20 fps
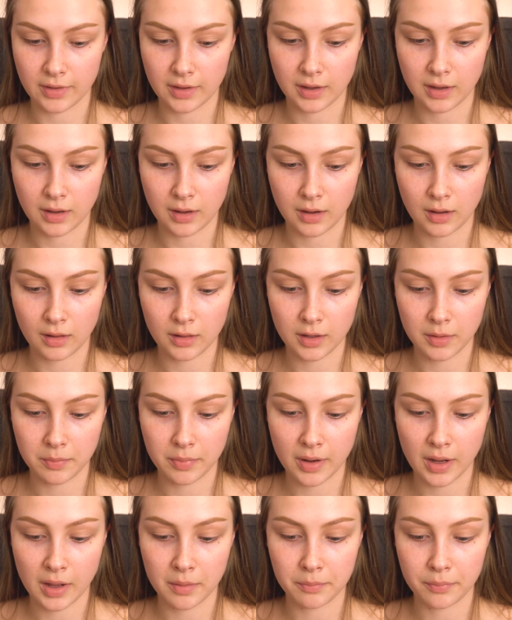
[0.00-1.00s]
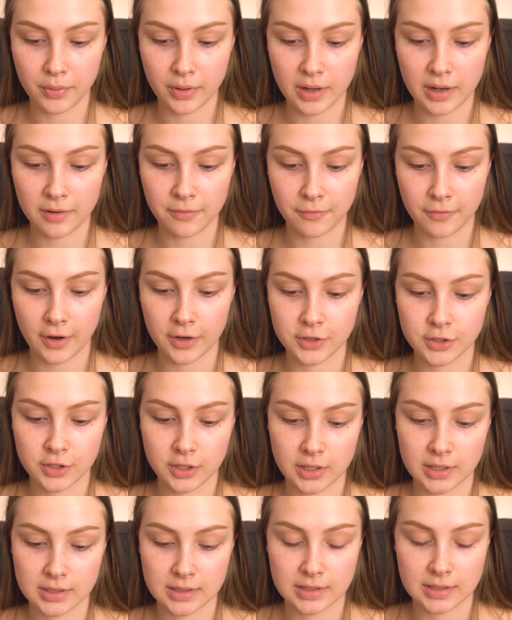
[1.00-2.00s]
the Colourpop Pretty Fresh
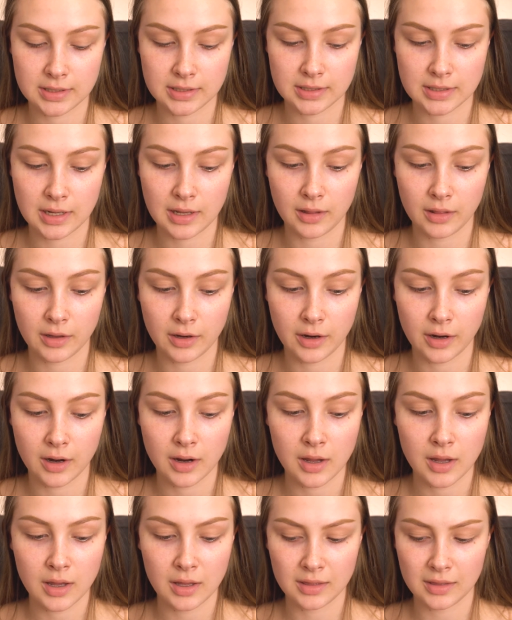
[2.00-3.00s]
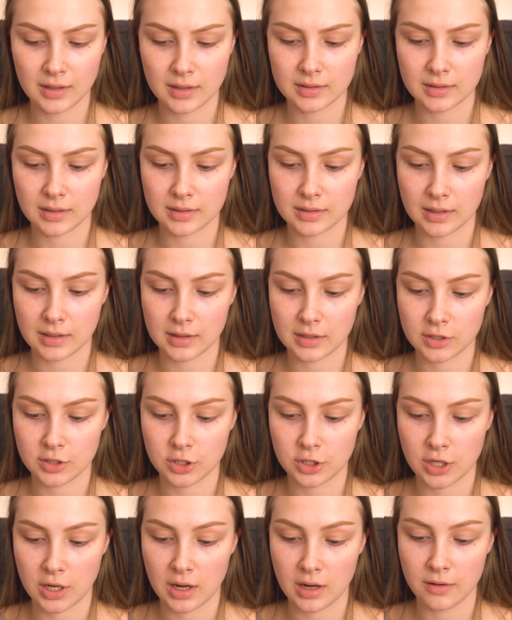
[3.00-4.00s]
Concealer. This is in the
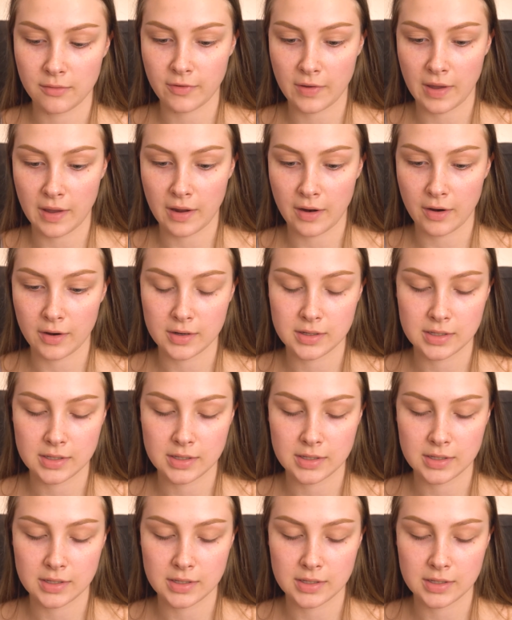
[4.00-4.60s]
shade Fair